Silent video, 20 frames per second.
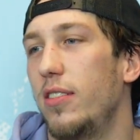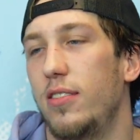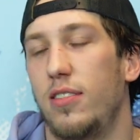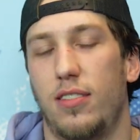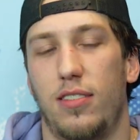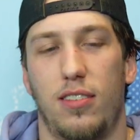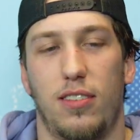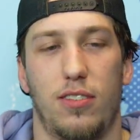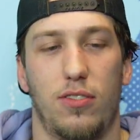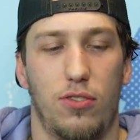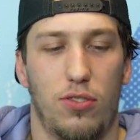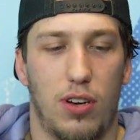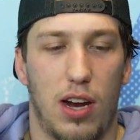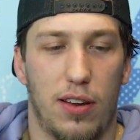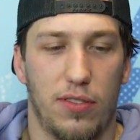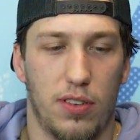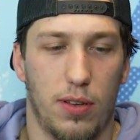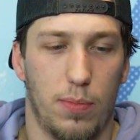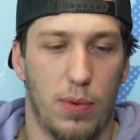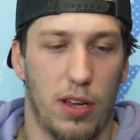Is
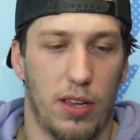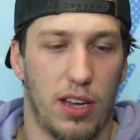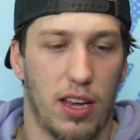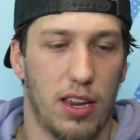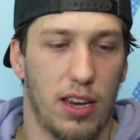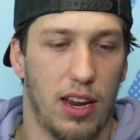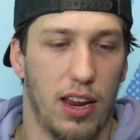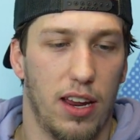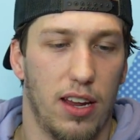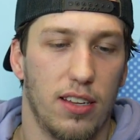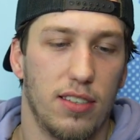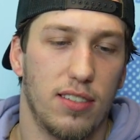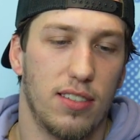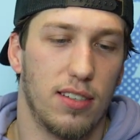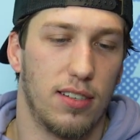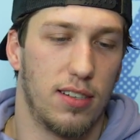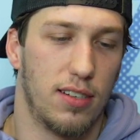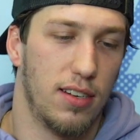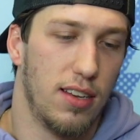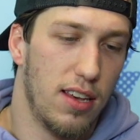drafted by the Canadians,
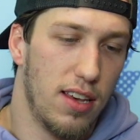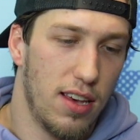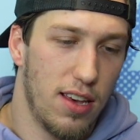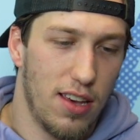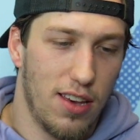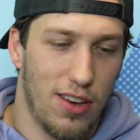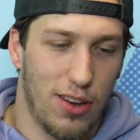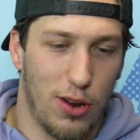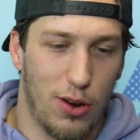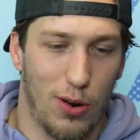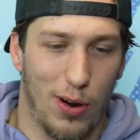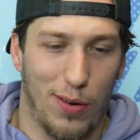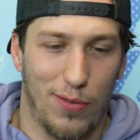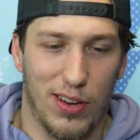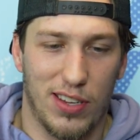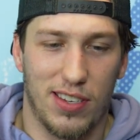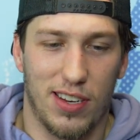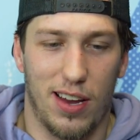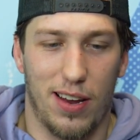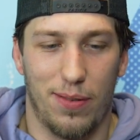and every
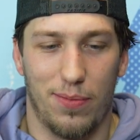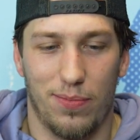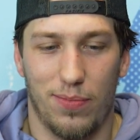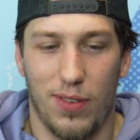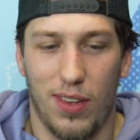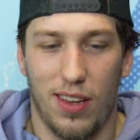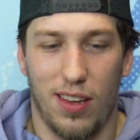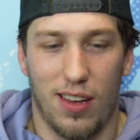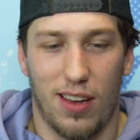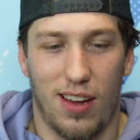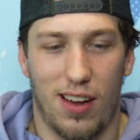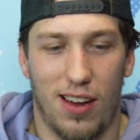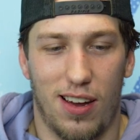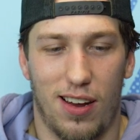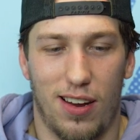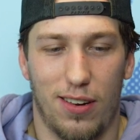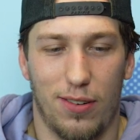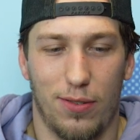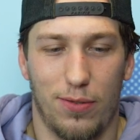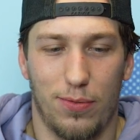time
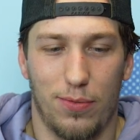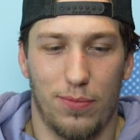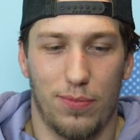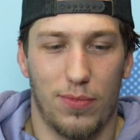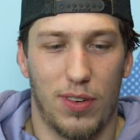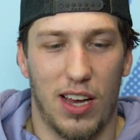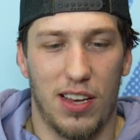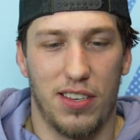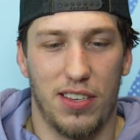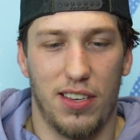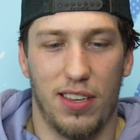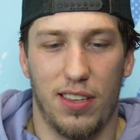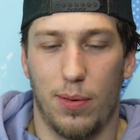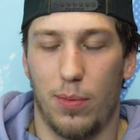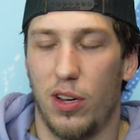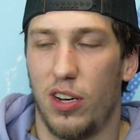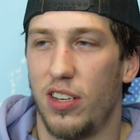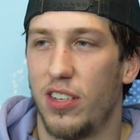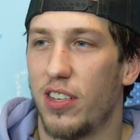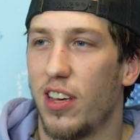I see them
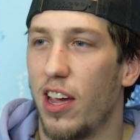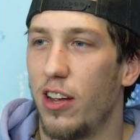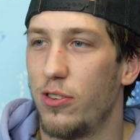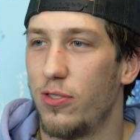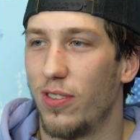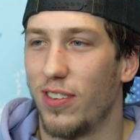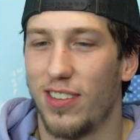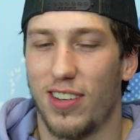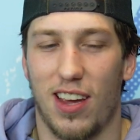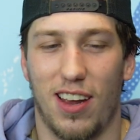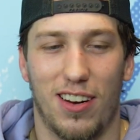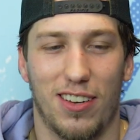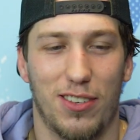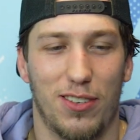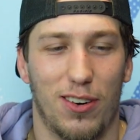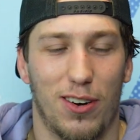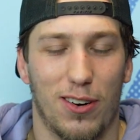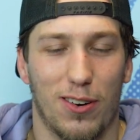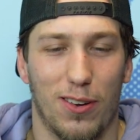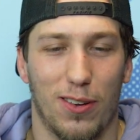on a schedule, it's kind of
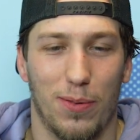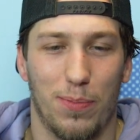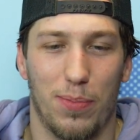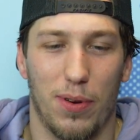circled.